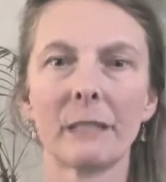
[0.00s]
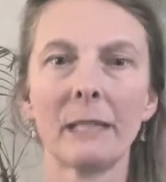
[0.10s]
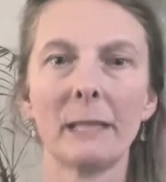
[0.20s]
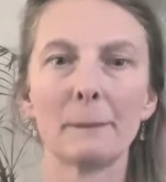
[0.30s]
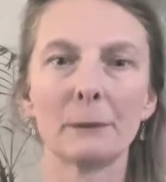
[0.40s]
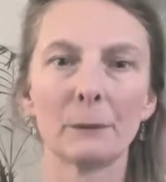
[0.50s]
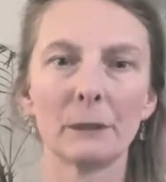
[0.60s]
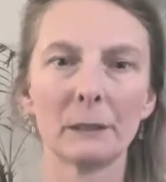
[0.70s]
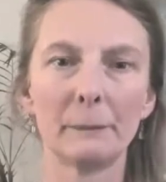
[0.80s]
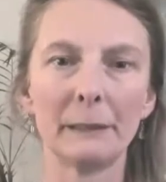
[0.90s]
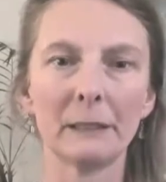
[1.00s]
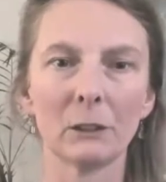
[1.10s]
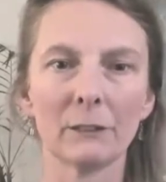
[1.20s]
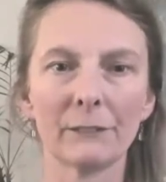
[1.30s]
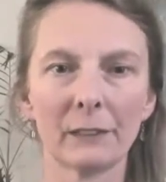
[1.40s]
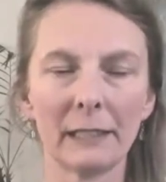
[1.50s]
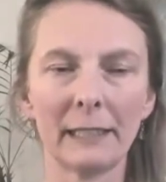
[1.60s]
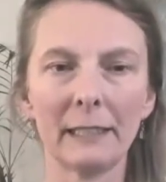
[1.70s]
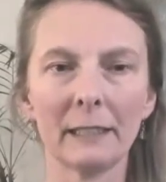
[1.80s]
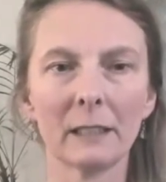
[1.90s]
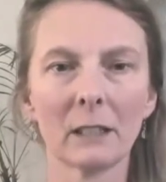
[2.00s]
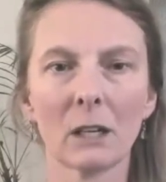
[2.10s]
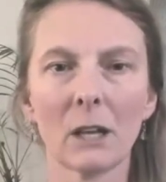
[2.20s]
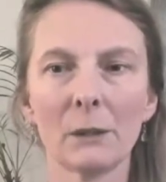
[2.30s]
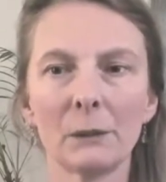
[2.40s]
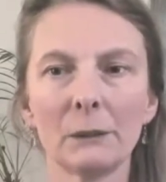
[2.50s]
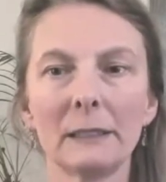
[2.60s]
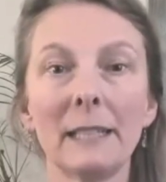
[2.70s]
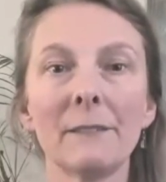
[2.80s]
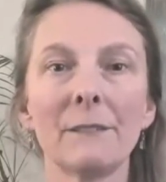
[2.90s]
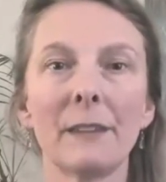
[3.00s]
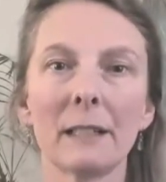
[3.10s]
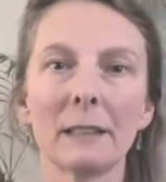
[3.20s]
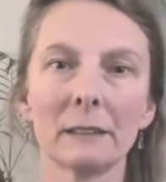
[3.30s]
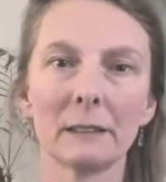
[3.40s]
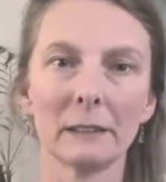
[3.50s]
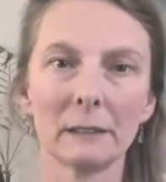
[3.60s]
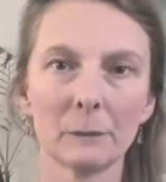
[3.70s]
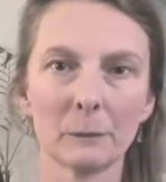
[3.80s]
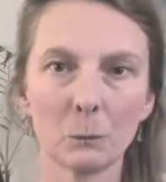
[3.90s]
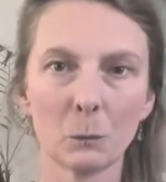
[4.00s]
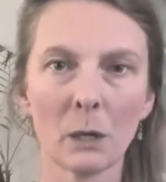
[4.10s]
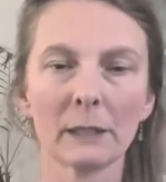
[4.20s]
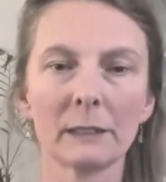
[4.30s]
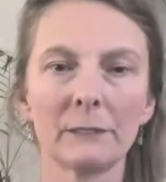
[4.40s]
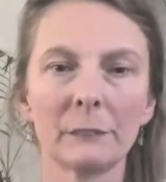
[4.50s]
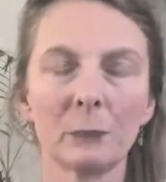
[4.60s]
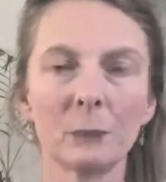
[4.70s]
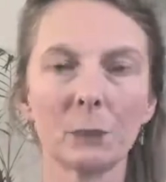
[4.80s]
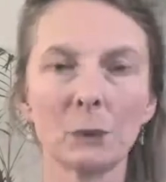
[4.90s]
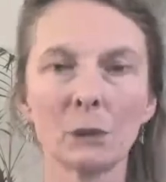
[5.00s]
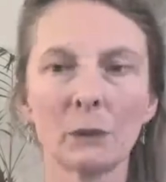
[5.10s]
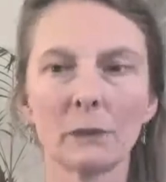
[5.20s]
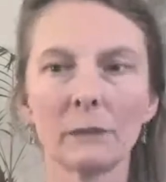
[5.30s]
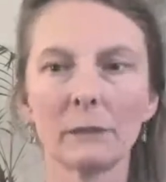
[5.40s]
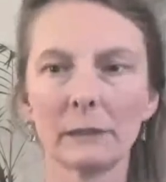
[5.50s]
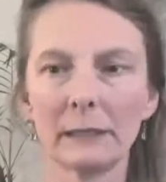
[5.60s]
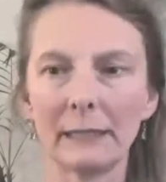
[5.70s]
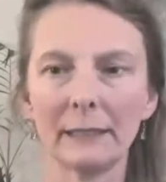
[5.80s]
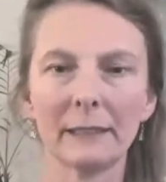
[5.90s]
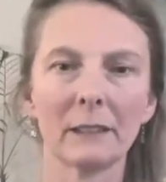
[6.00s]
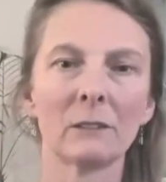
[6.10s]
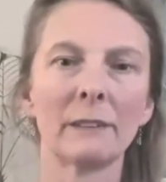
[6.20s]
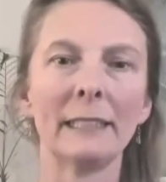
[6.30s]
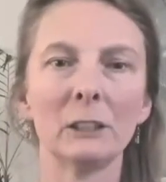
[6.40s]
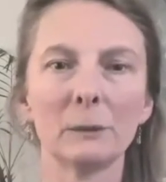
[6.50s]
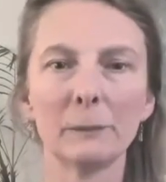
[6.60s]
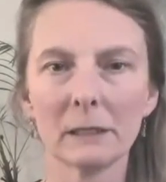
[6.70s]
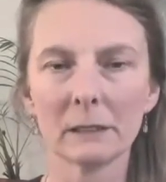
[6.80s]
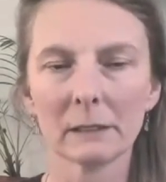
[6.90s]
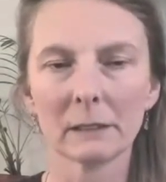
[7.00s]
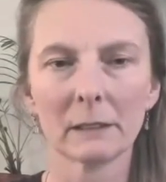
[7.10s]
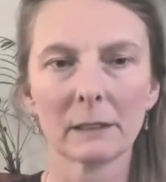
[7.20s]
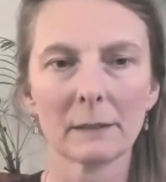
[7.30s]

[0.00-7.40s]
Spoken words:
The lips want to be softly closed, if that works for your teeth arrangement.